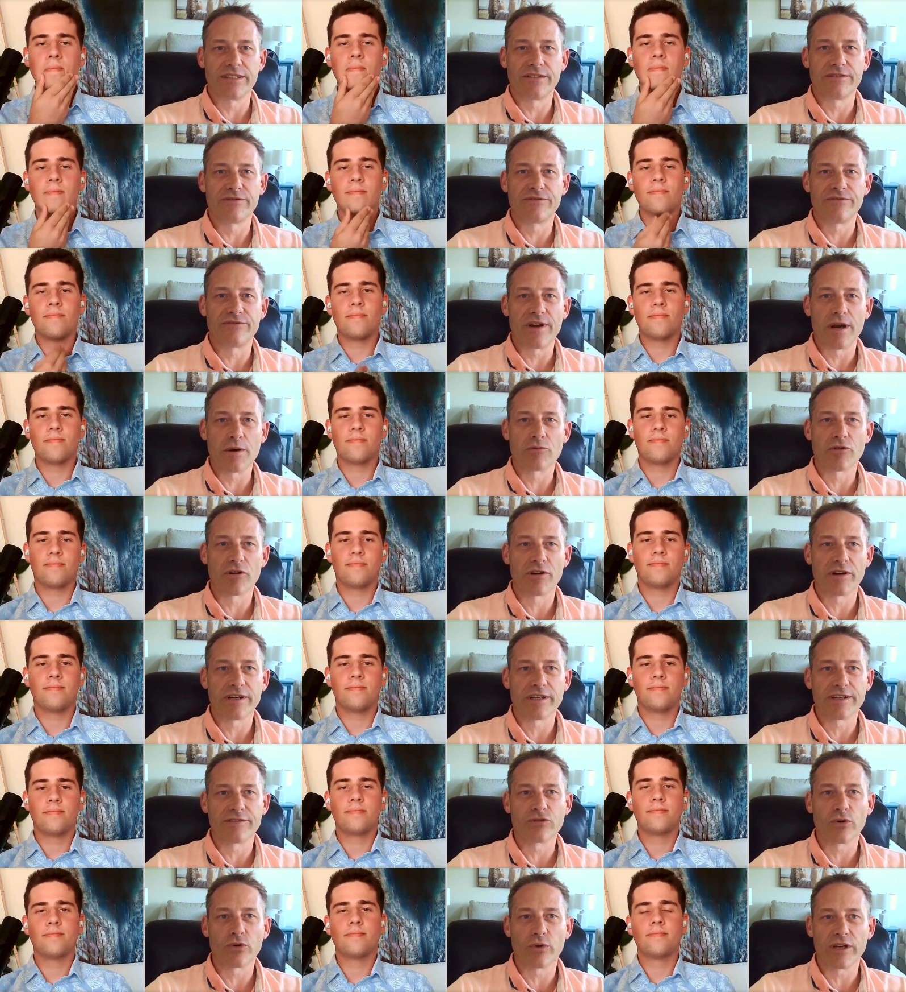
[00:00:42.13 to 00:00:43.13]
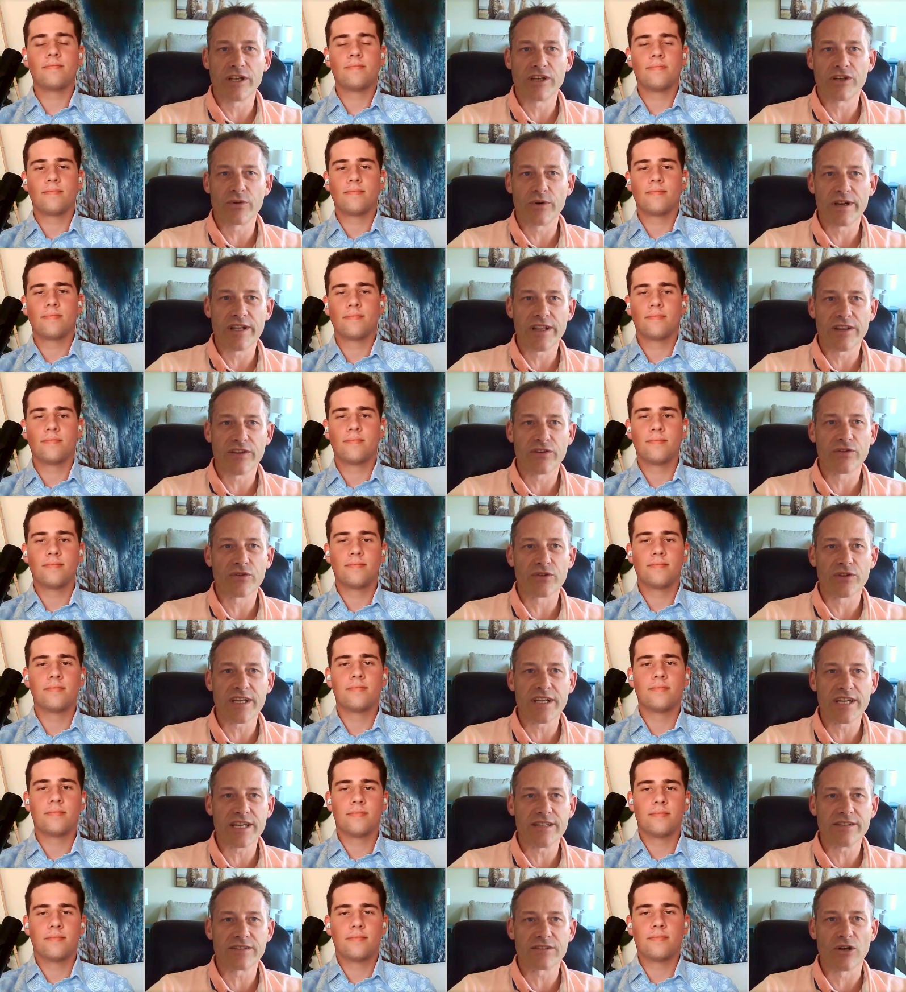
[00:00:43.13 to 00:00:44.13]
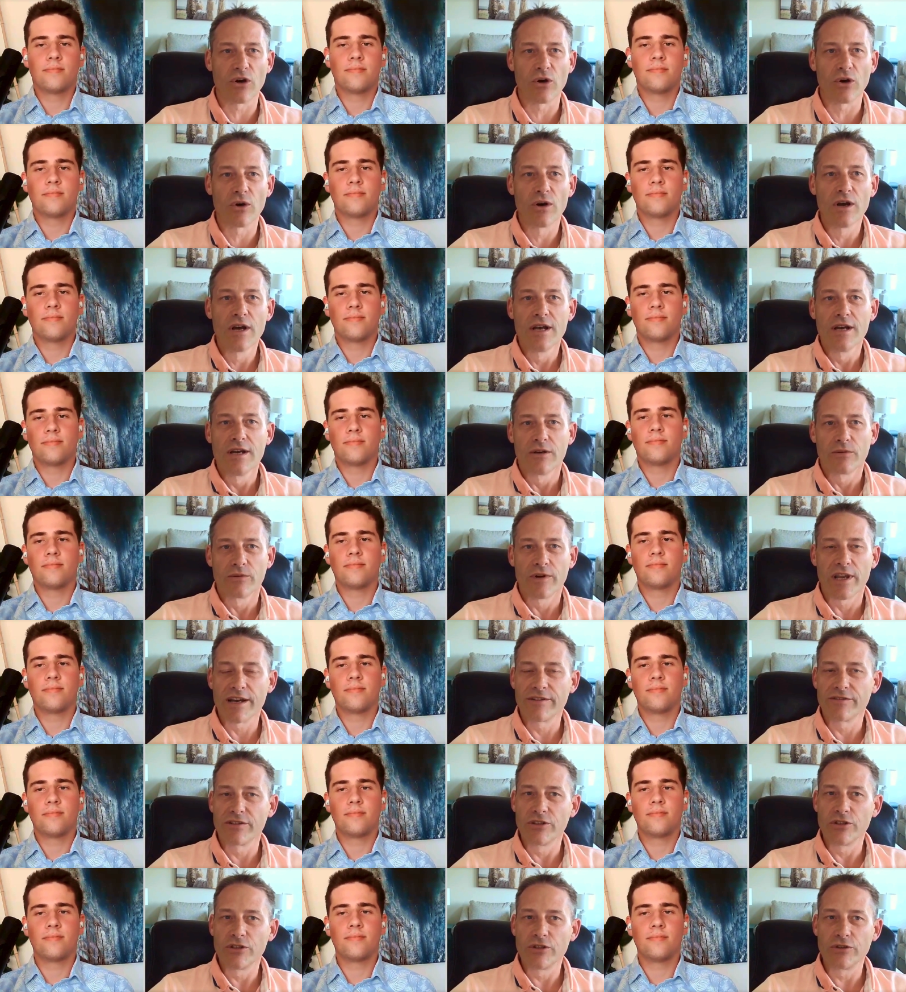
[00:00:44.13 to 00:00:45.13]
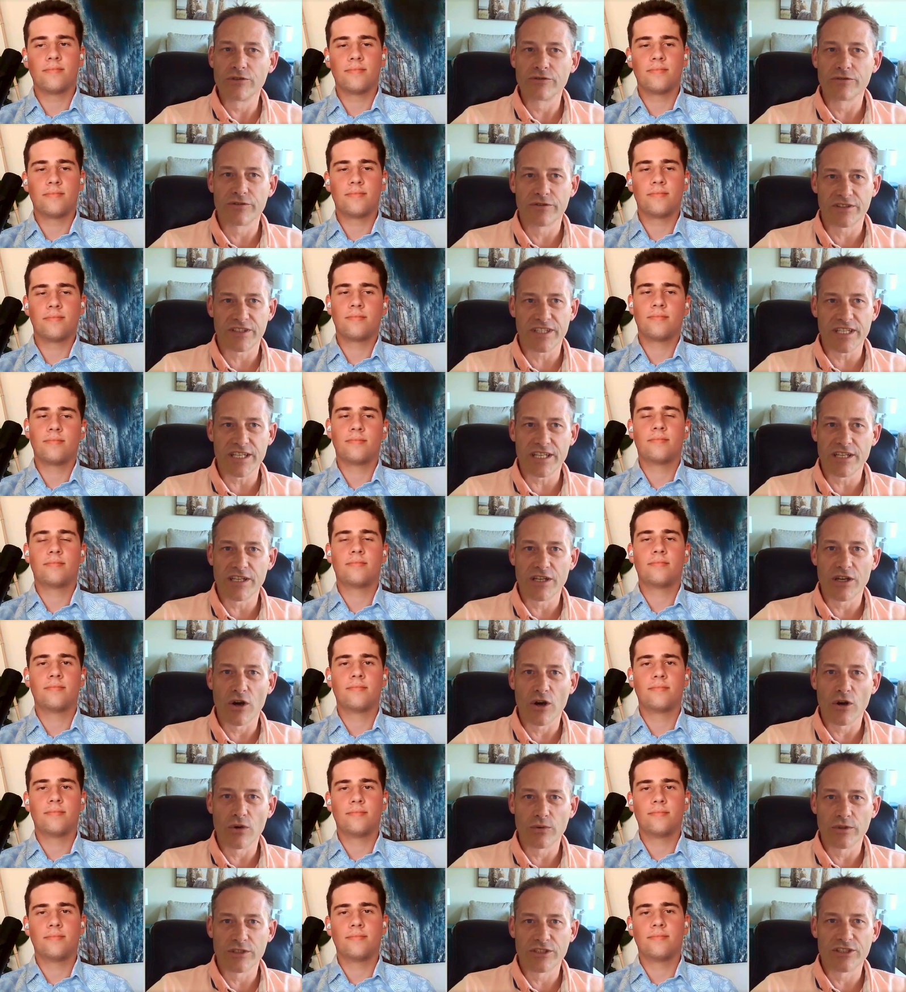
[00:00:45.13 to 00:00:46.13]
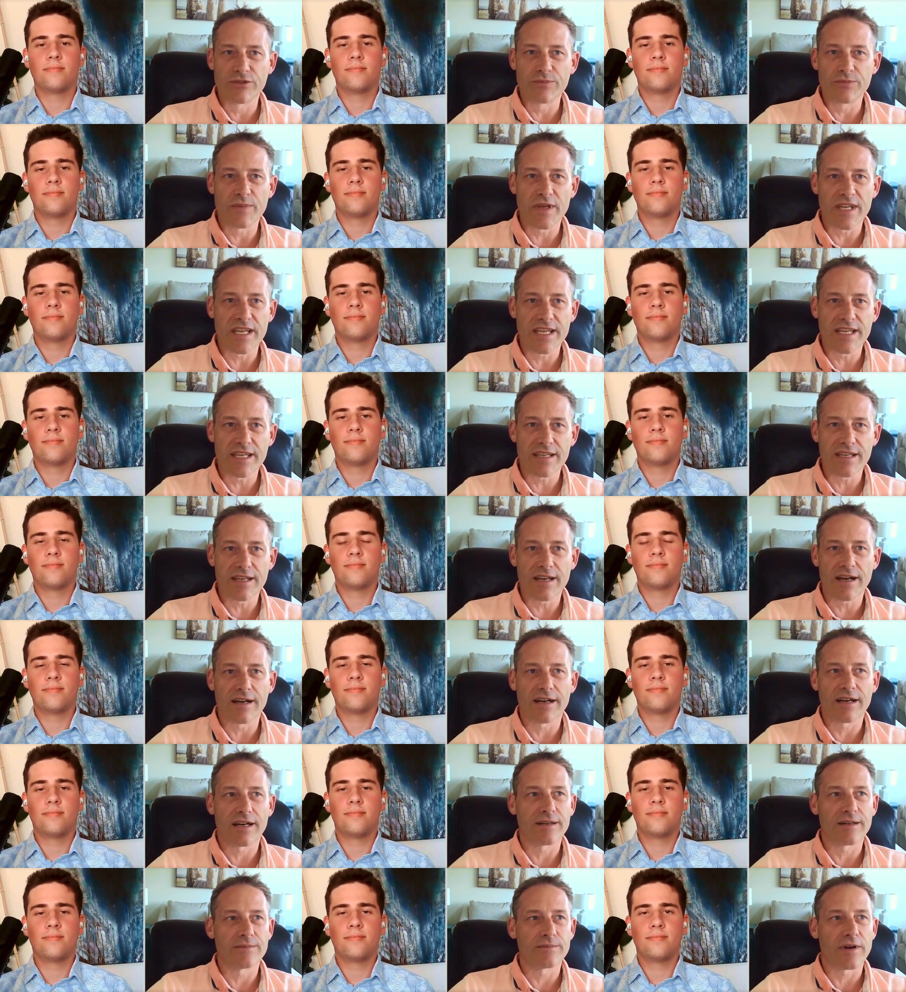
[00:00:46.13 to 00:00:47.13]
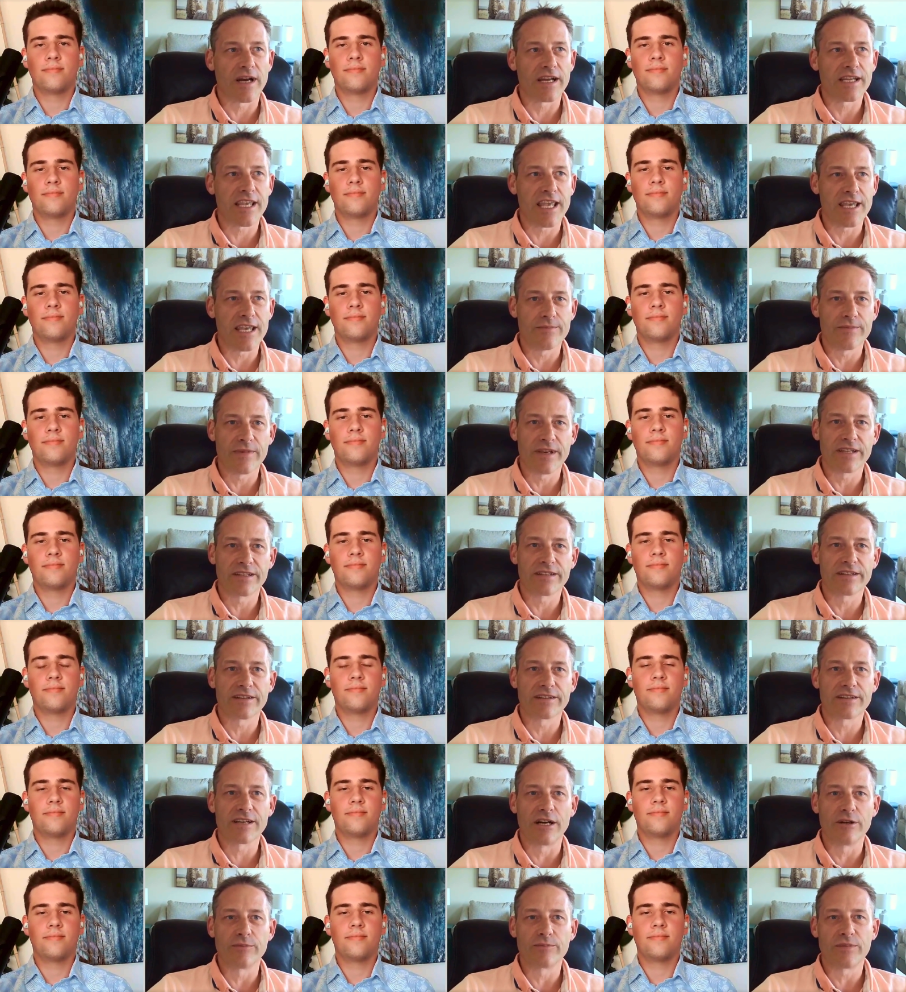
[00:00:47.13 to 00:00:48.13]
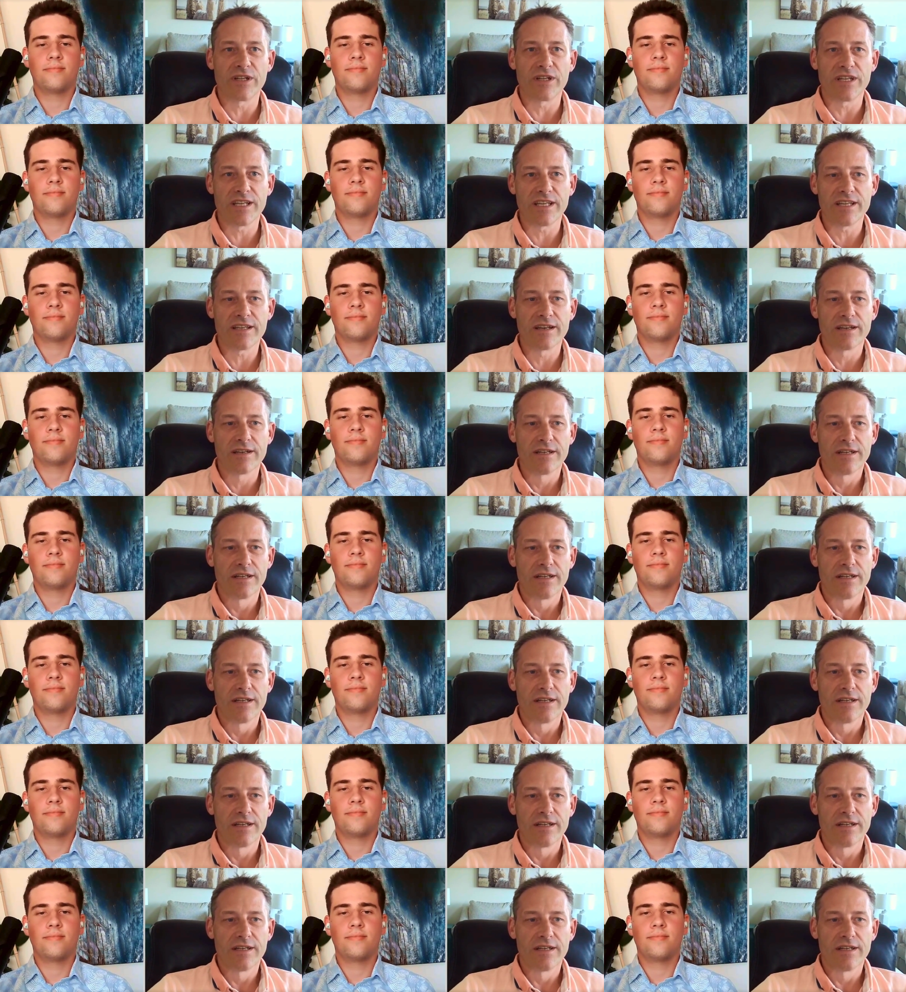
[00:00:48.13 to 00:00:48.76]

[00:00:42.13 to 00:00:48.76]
Speaker 1: in February of 2023. So we have a new CEO, which is me. I came into the company